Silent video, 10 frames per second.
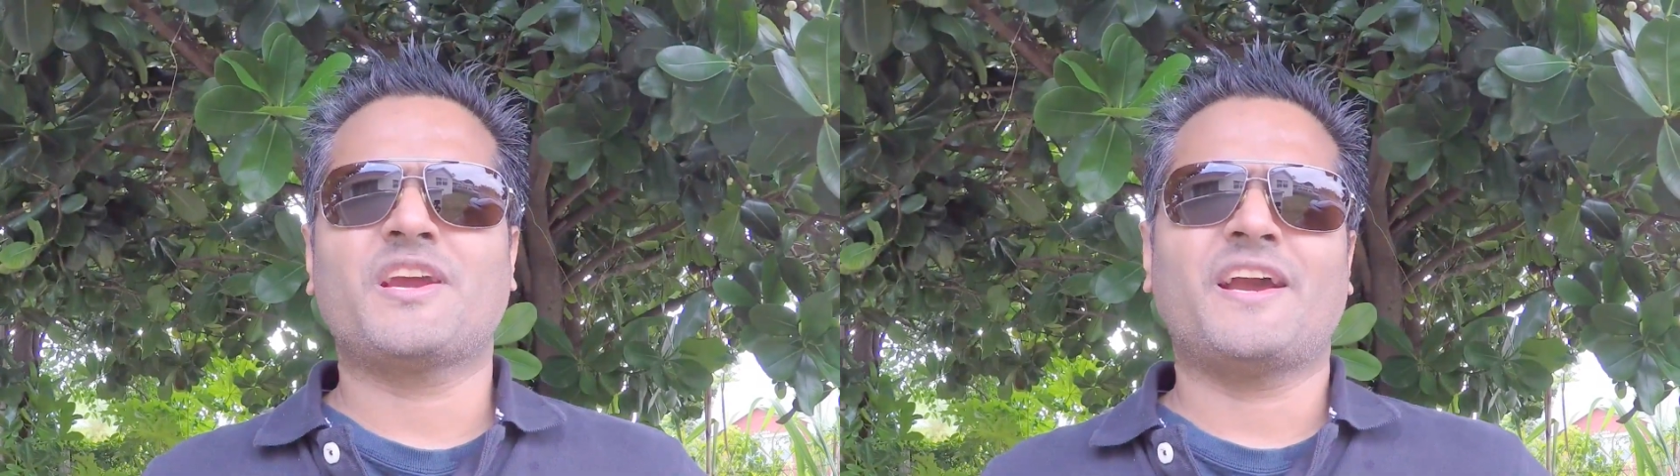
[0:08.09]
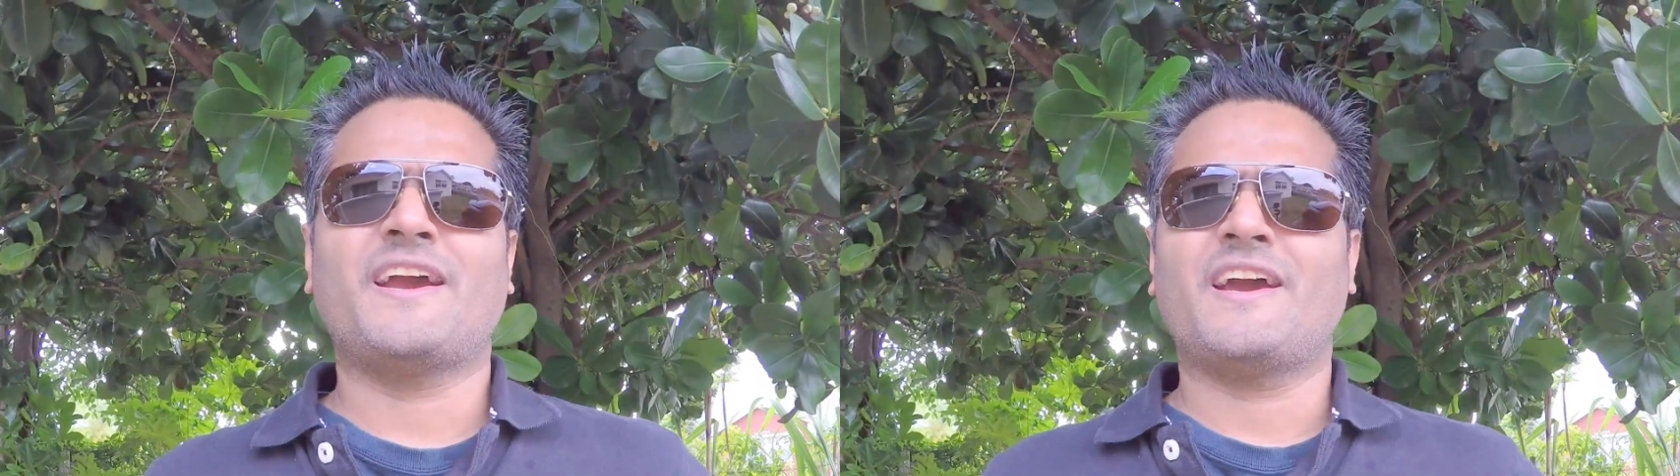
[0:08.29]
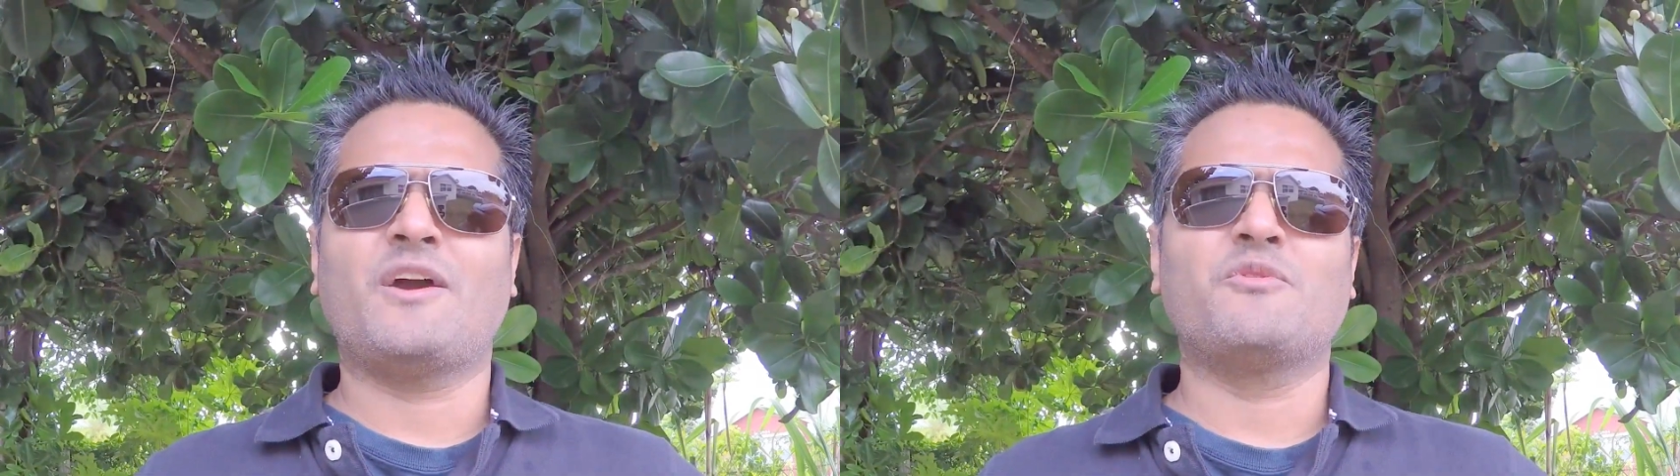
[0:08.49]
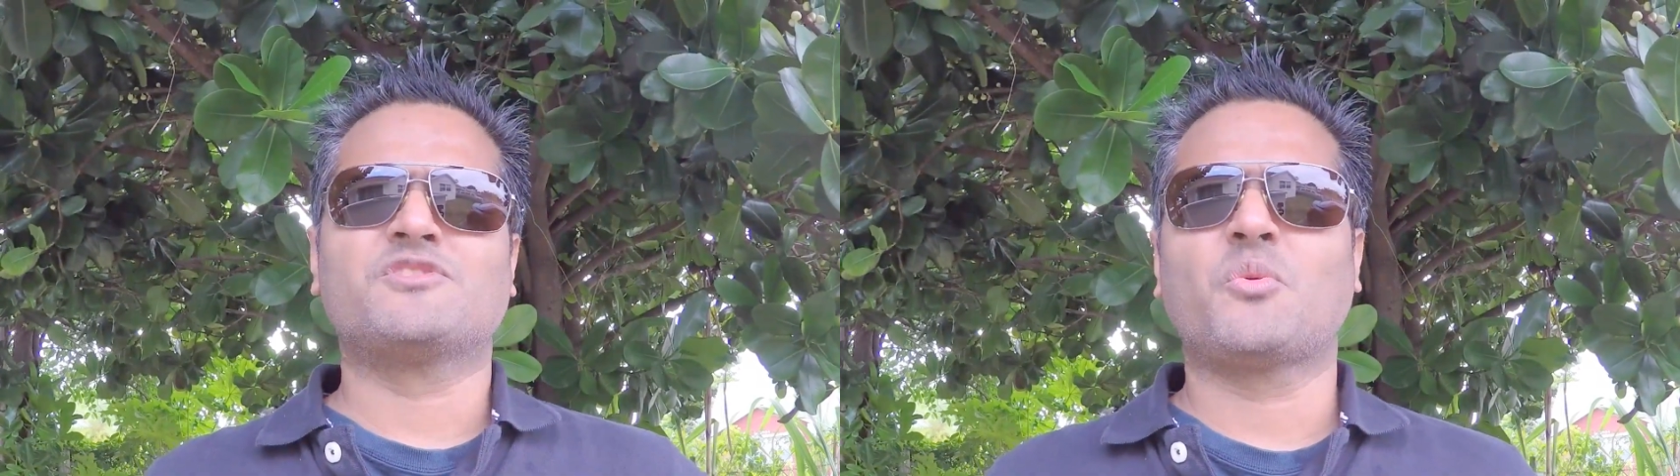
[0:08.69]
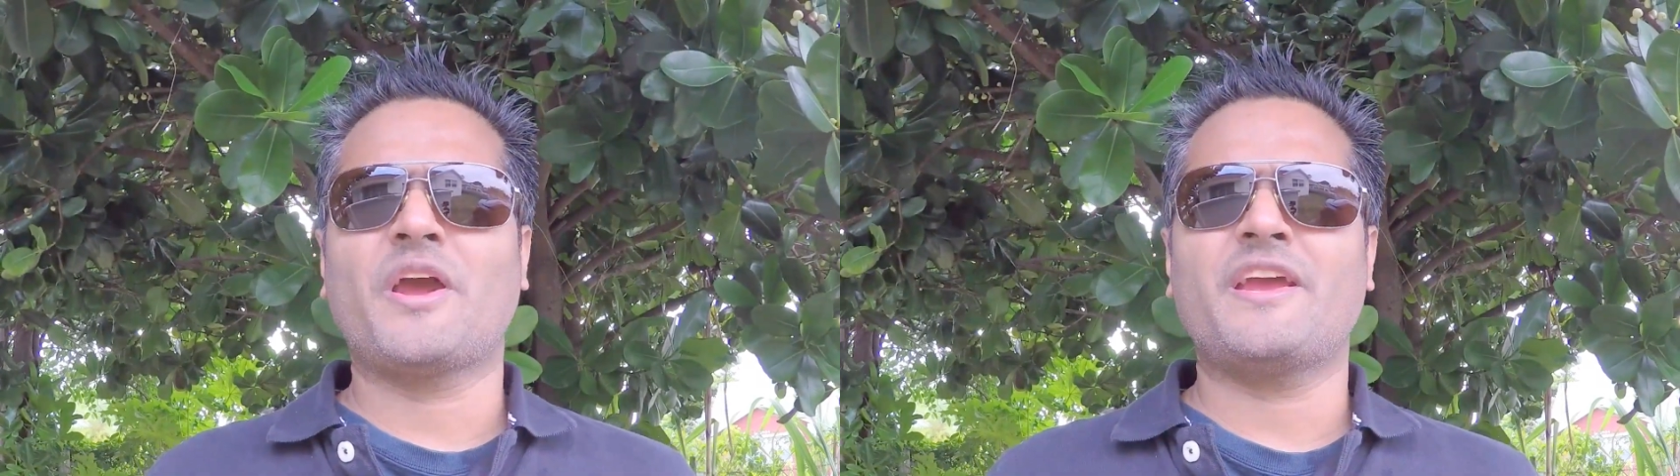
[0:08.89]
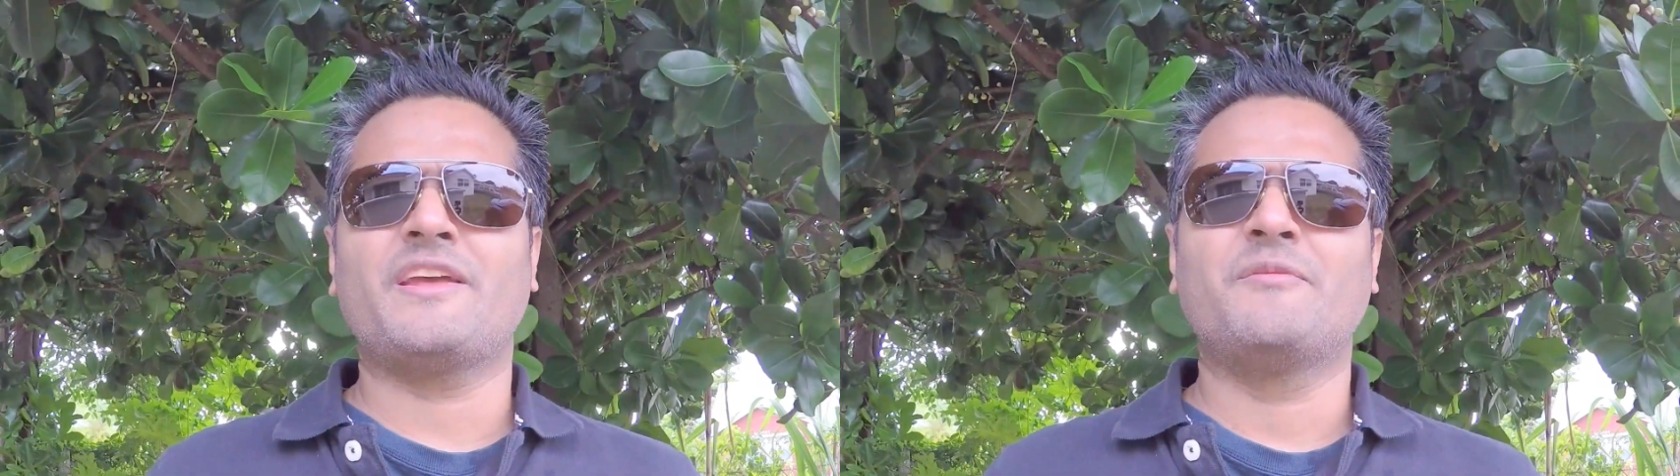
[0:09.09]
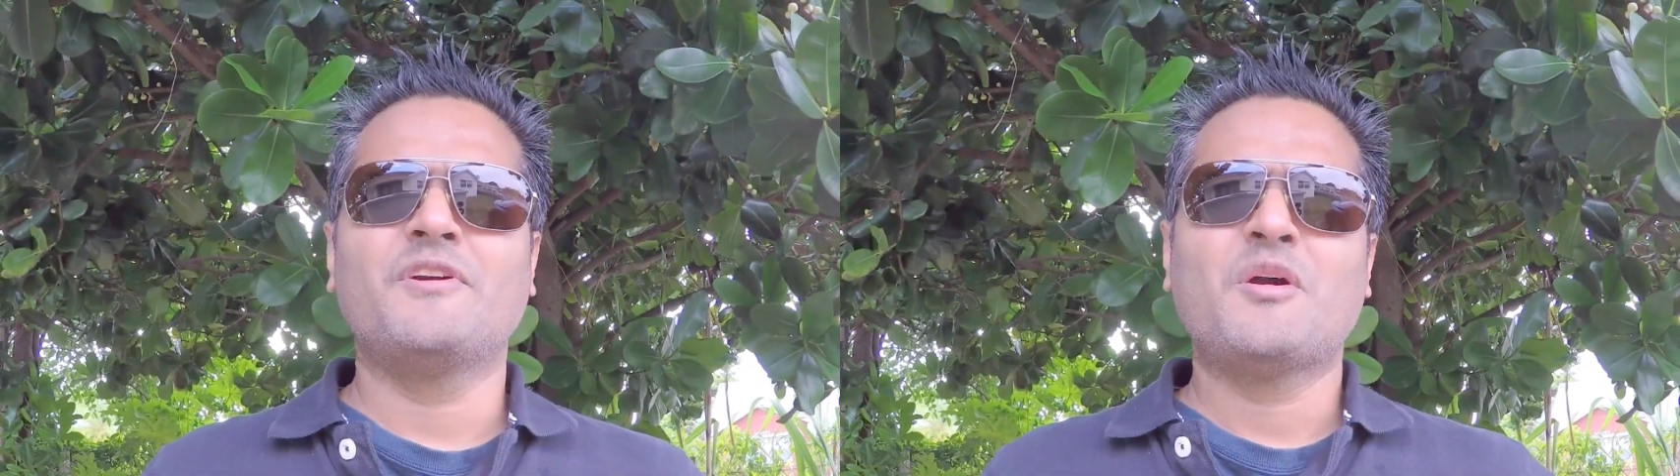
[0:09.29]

I was away and